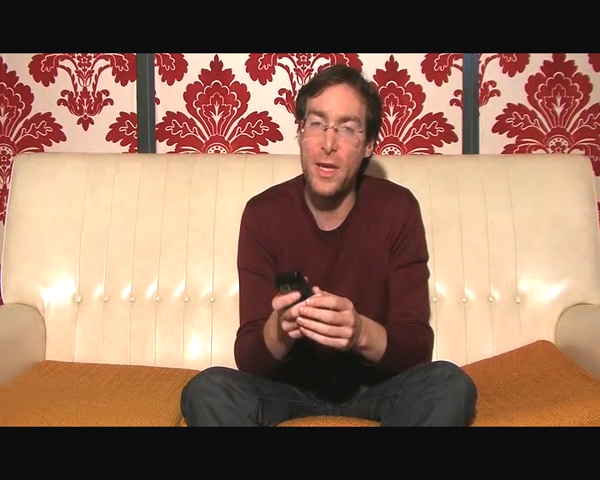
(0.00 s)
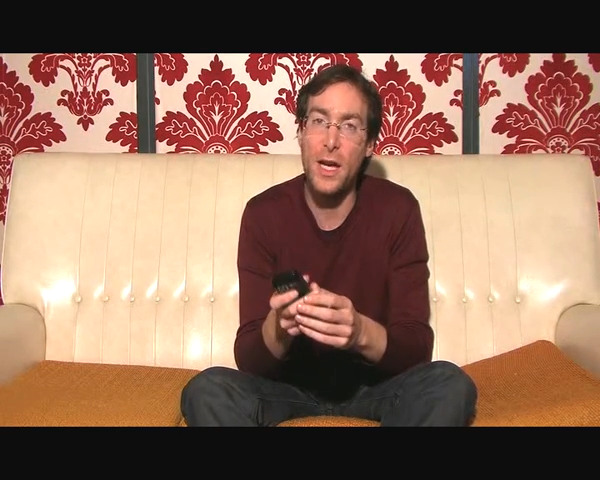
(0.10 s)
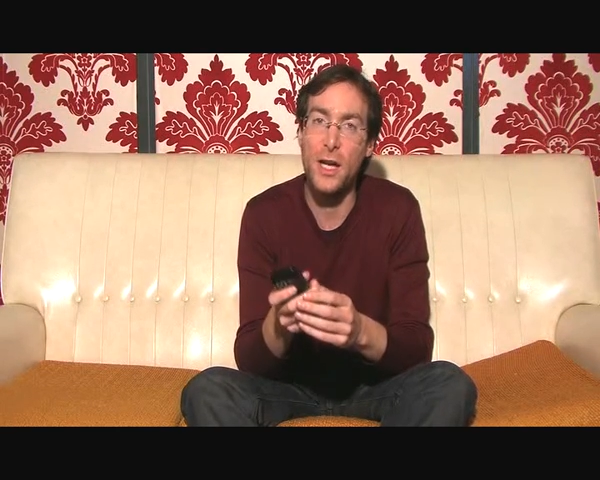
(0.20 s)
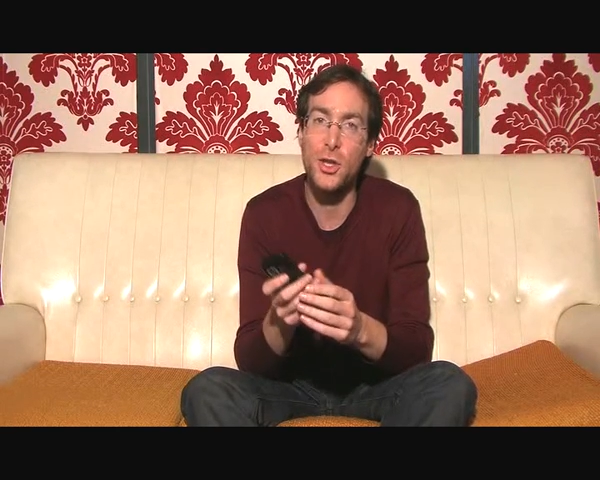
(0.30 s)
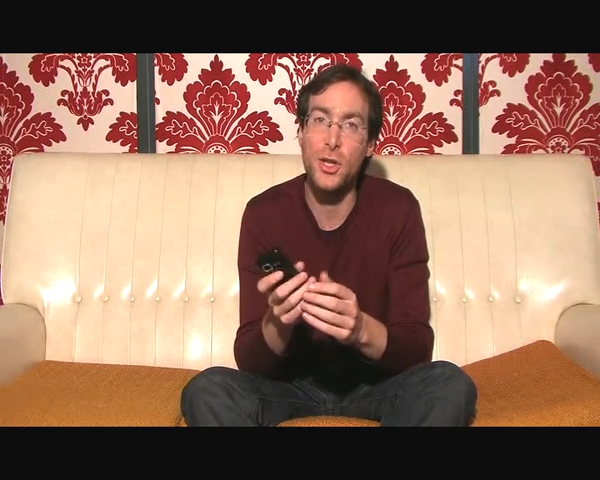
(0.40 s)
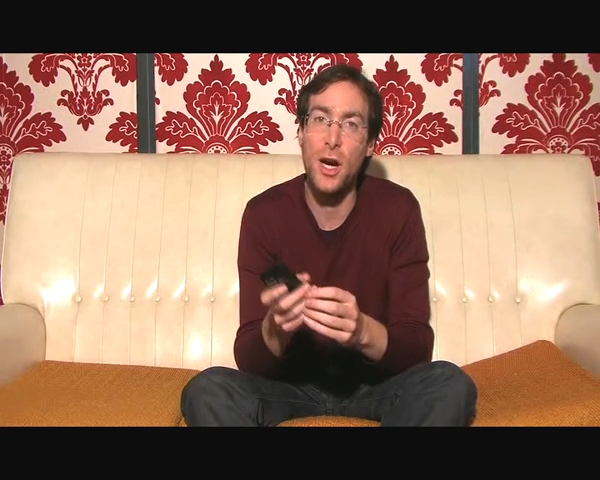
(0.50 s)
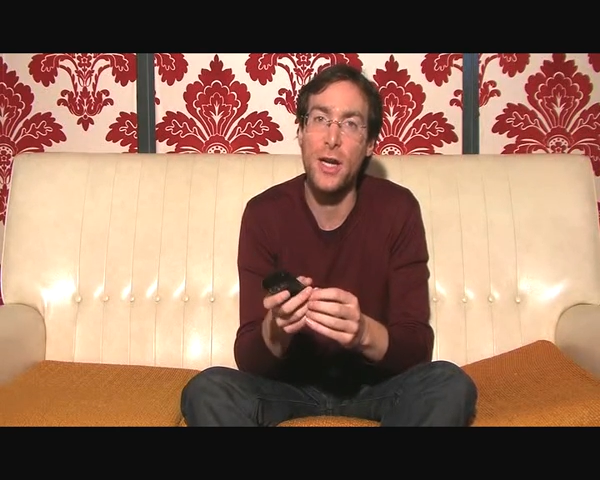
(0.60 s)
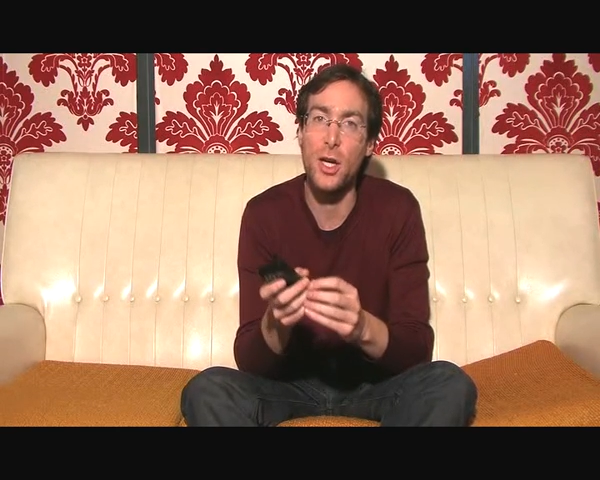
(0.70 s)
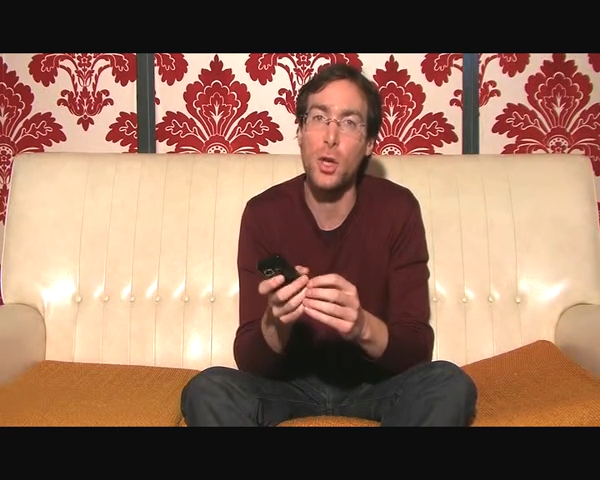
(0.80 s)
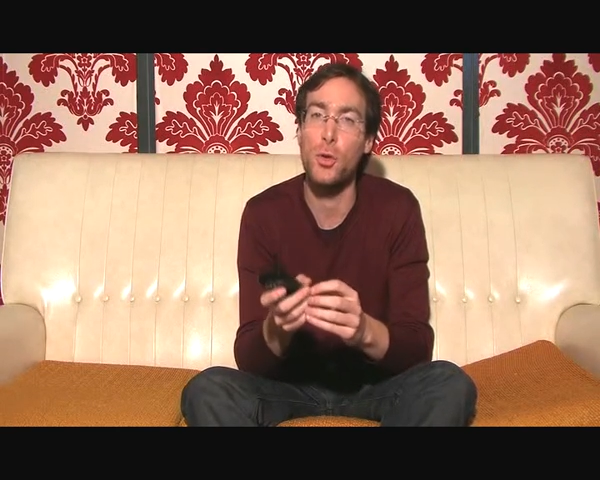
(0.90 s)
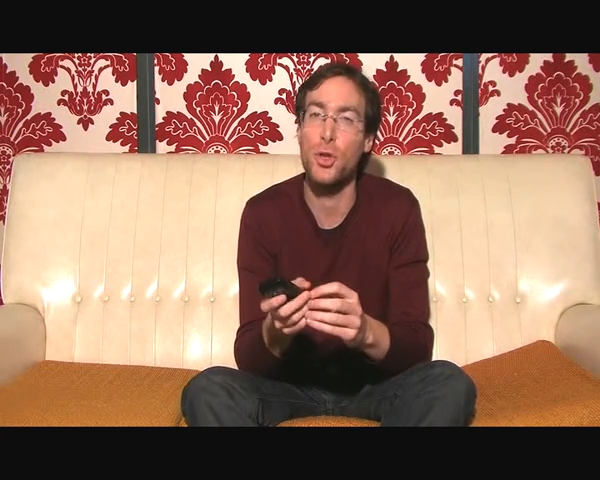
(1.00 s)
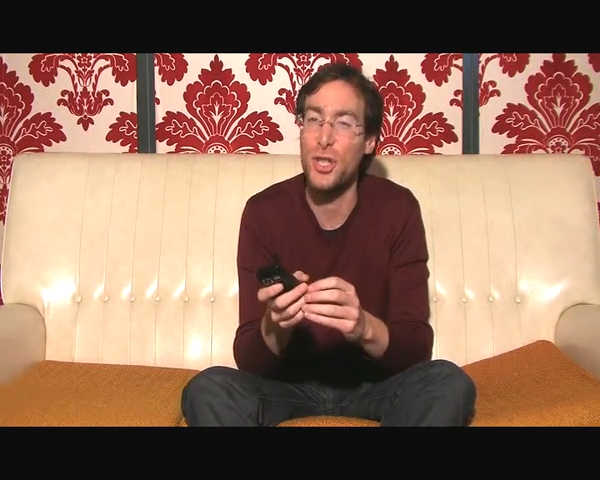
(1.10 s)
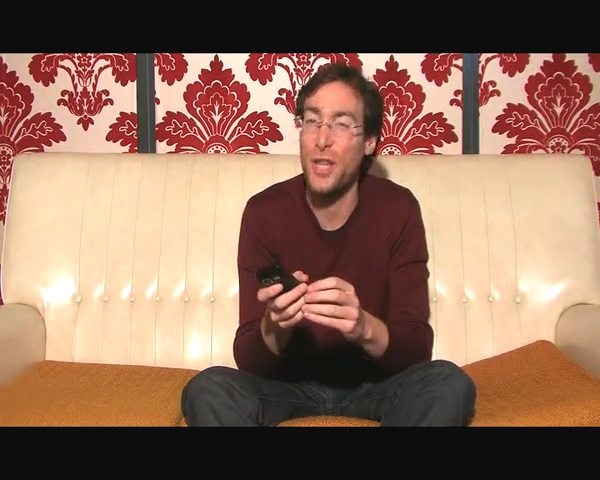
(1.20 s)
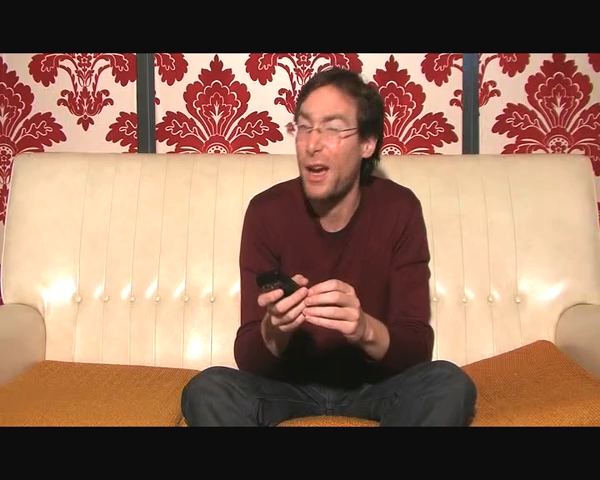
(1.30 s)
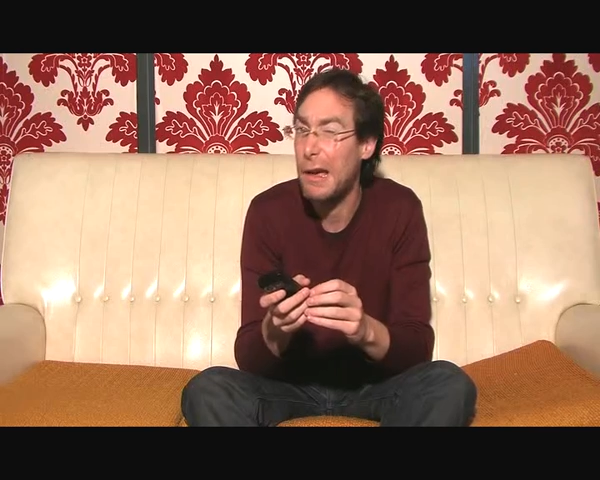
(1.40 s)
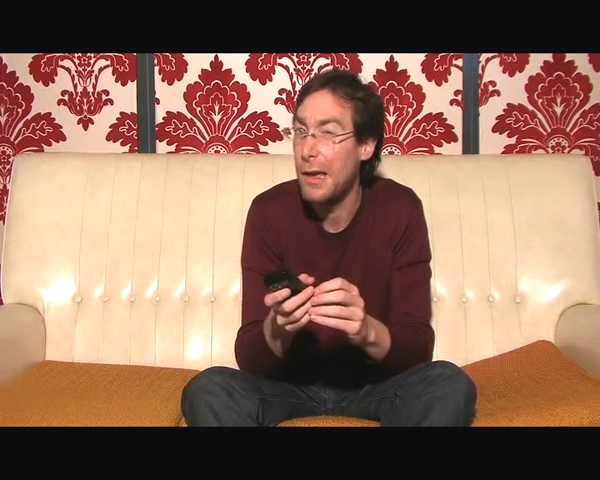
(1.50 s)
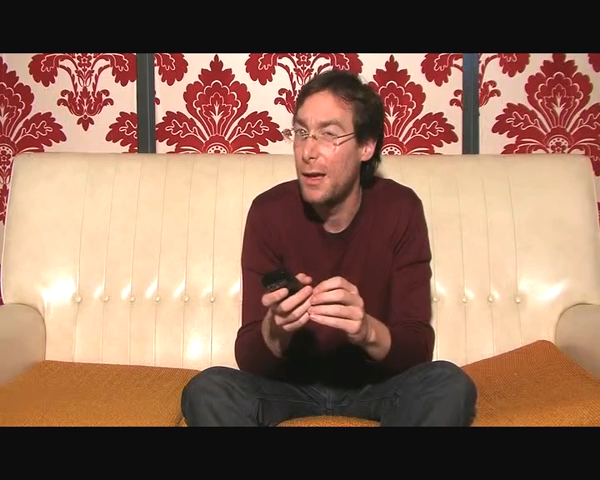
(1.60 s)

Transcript: the Schneider Krushnap